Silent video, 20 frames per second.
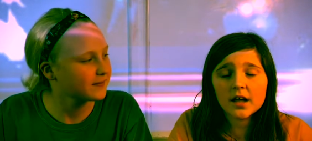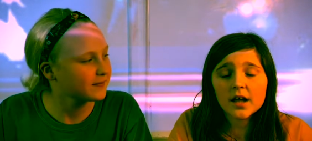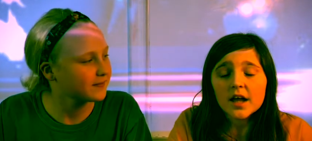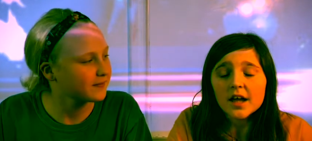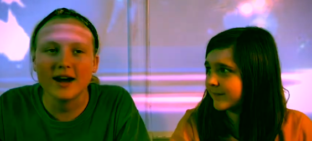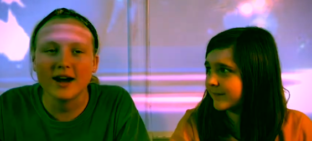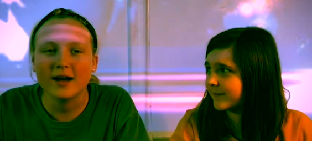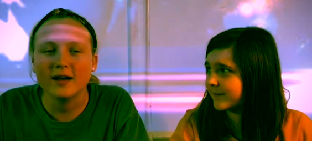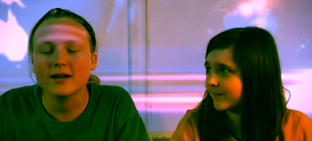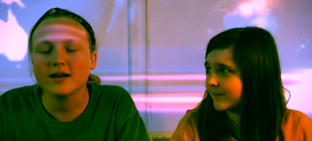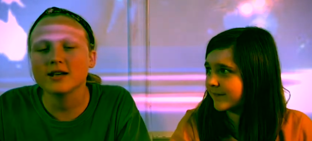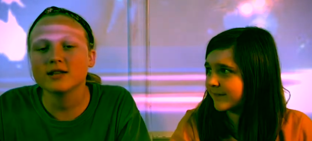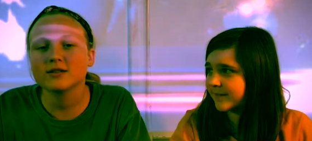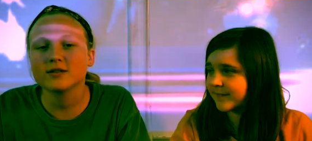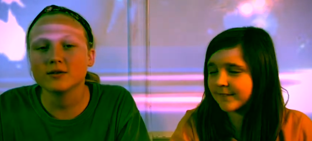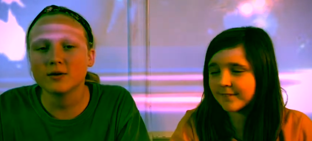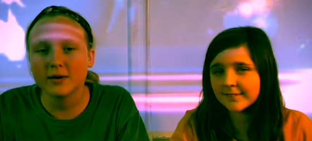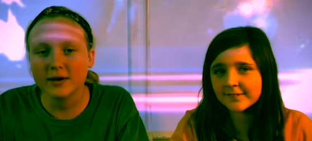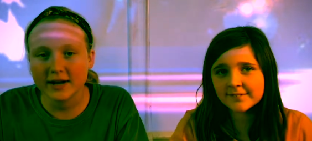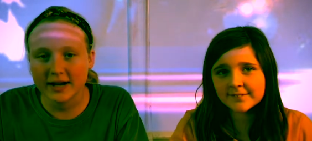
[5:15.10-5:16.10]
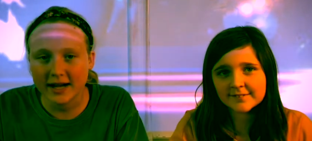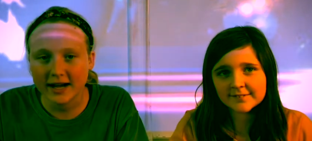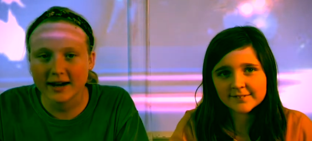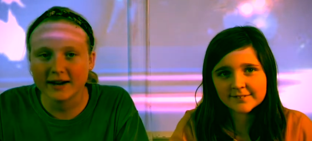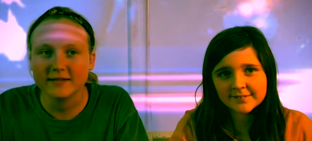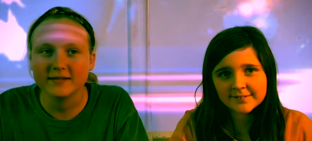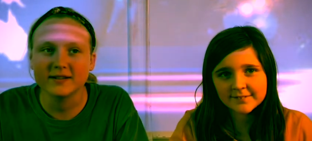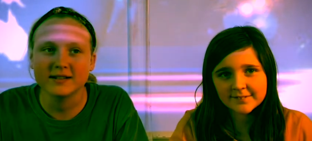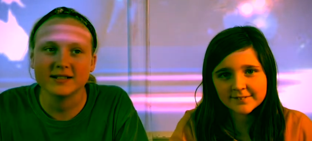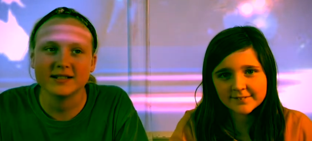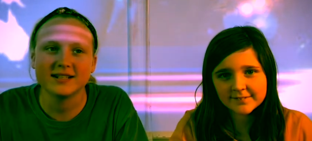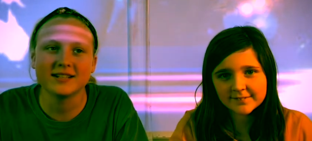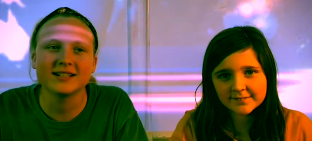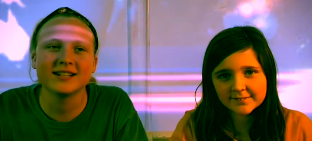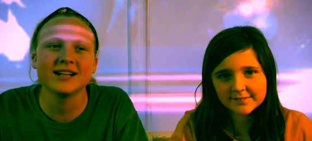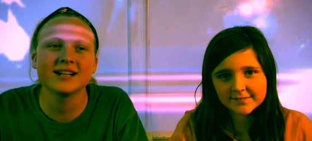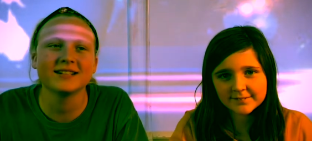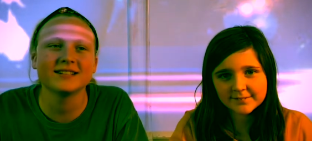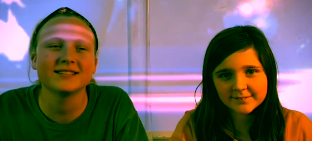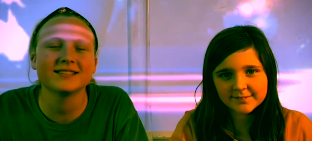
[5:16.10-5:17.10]
Speaker 1: Oh, it's sorting our, is
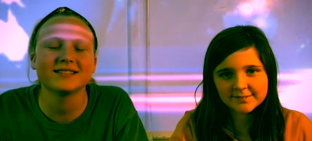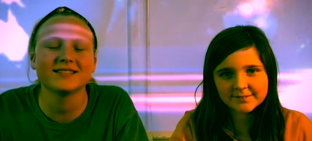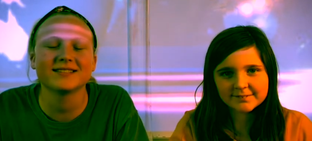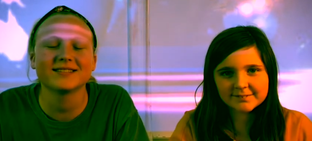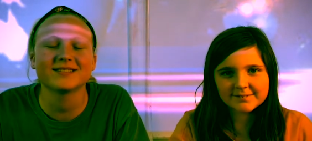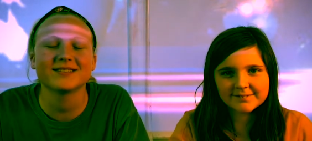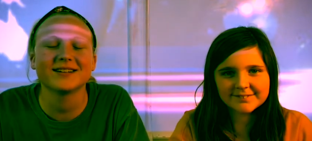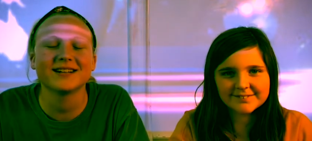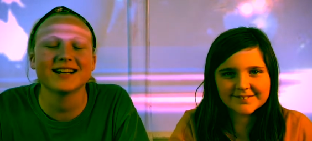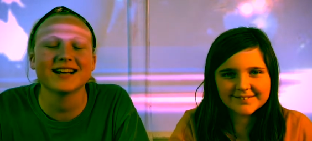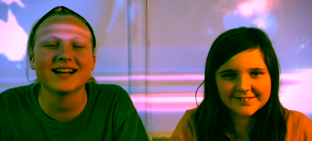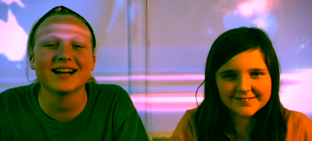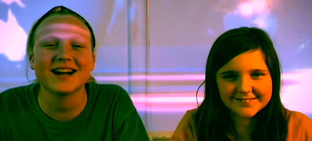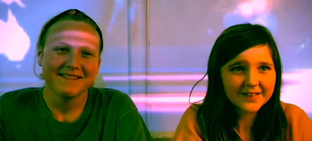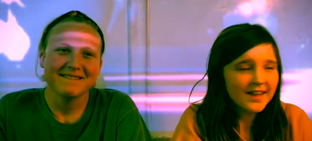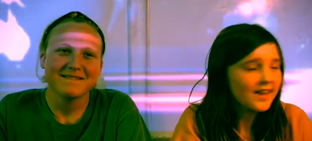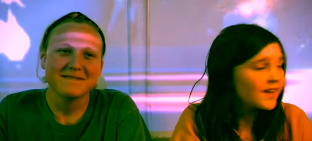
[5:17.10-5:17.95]
sorting our.